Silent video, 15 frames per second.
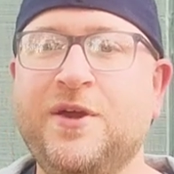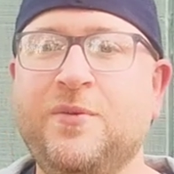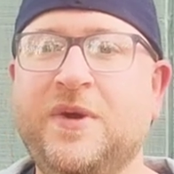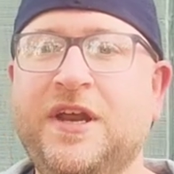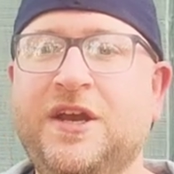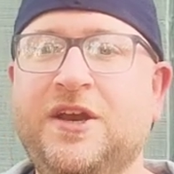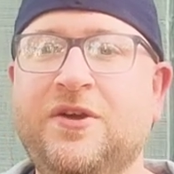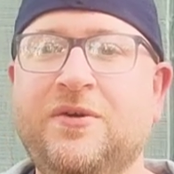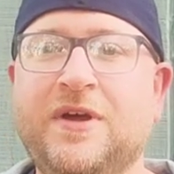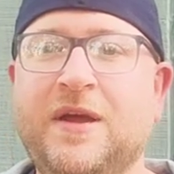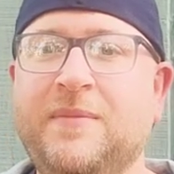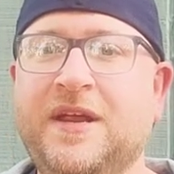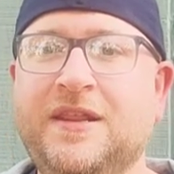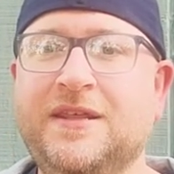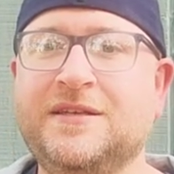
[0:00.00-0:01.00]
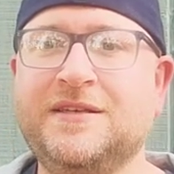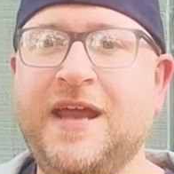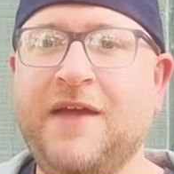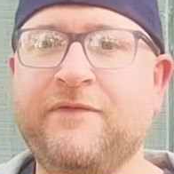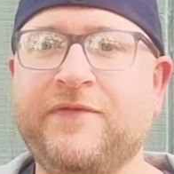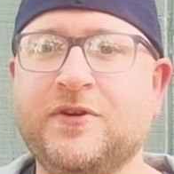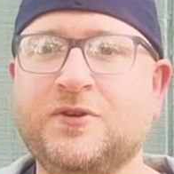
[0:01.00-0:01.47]
what do you do? I mean, these
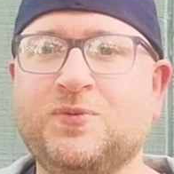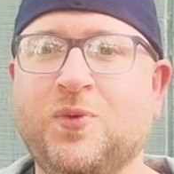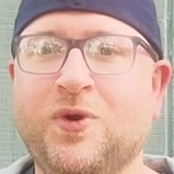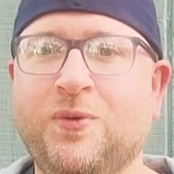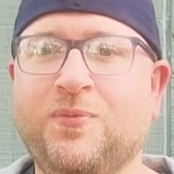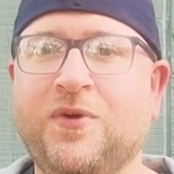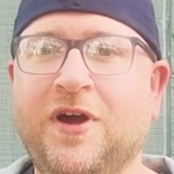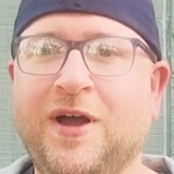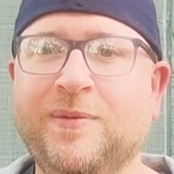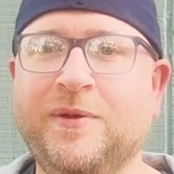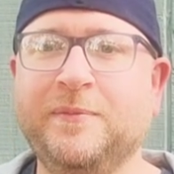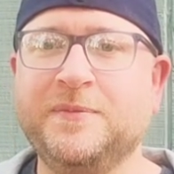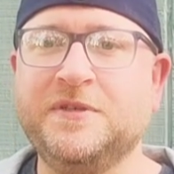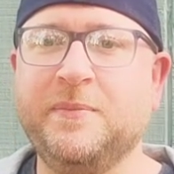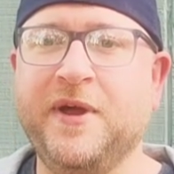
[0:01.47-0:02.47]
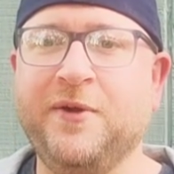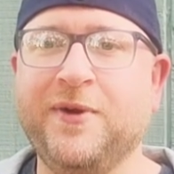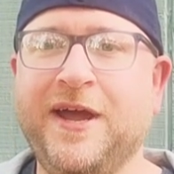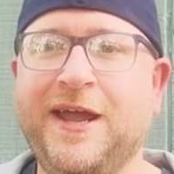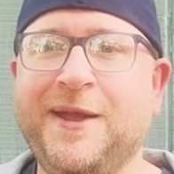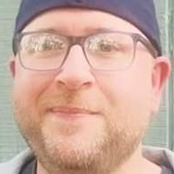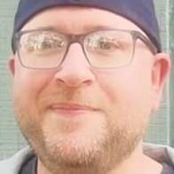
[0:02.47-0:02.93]
damn first world problems, am I
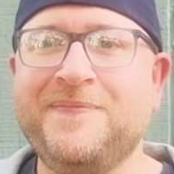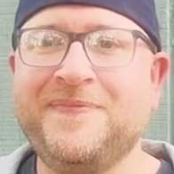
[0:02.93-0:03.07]
right?